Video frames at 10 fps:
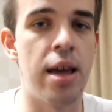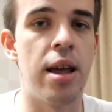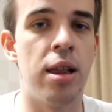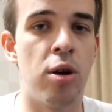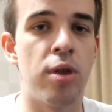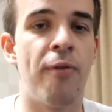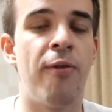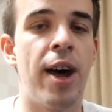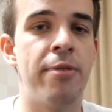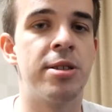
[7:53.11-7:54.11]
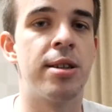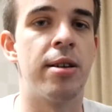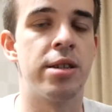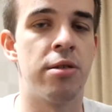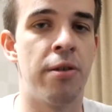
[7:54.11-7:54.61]
a lot of 5
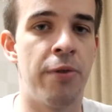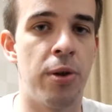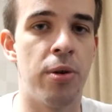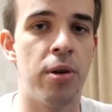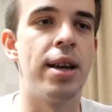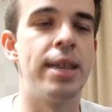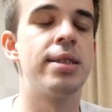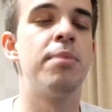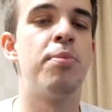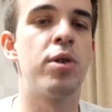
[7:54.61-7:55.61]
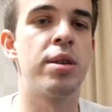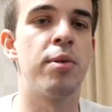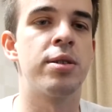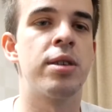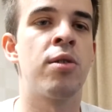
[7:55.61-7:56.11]
stars review. It is
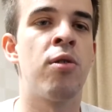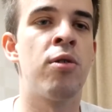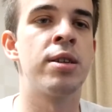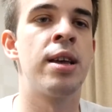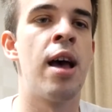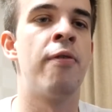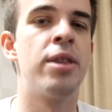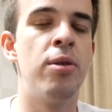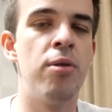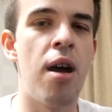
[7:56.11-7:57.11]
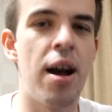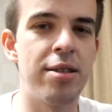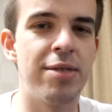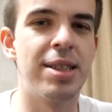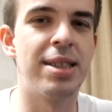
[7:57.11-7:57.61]
impossible that course have
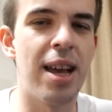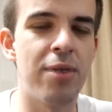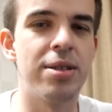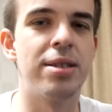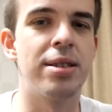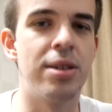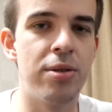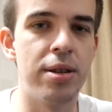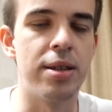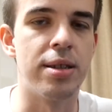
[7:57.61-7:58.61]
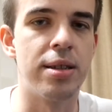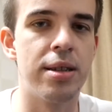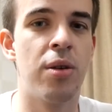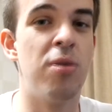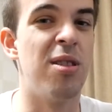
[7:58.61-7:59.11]
200,000 students
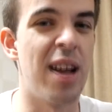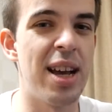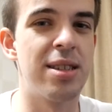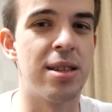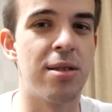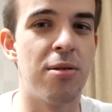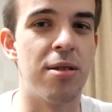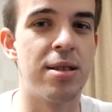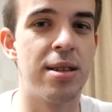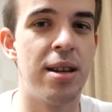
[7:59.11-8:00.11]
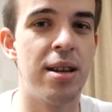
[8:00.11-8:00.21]
who like this course.